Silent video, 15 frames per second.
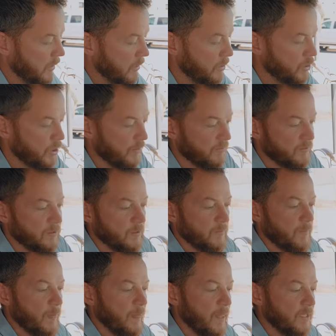shift.
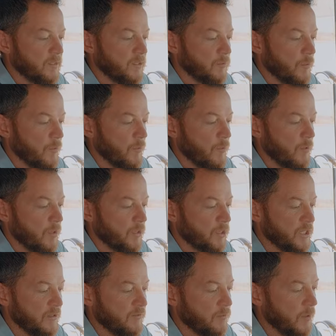This is where we want to
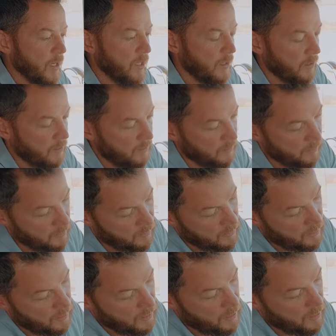shift right here.
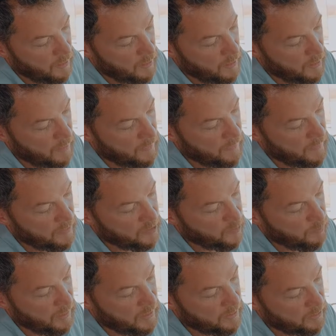And this
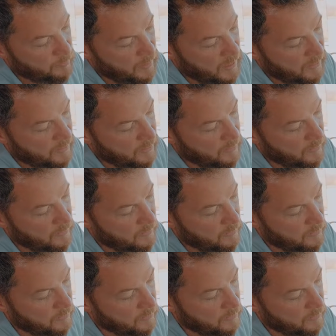space back here
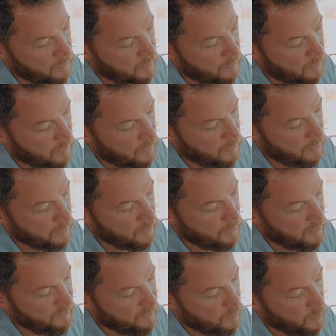to
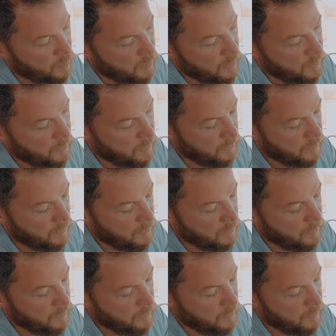the floor,